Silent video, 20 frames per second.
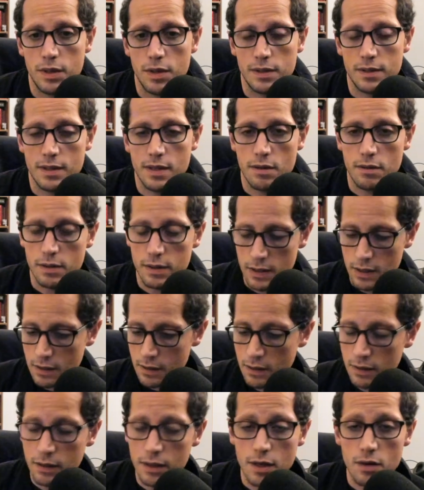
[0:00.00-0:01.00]
as there is a
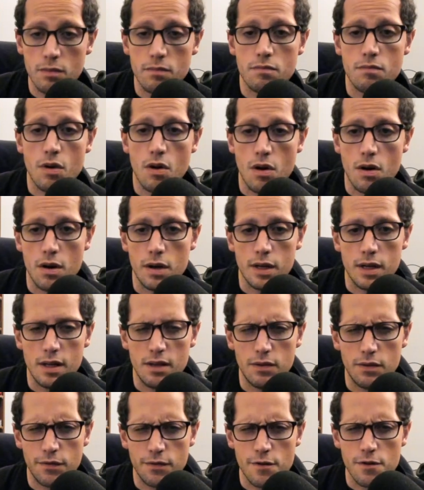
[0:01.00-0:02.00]
clear mark
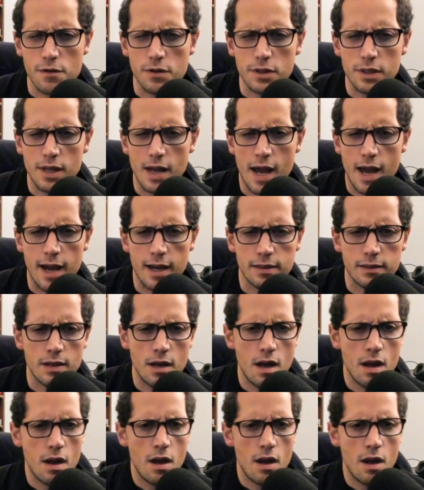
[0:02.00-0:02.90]
in the first act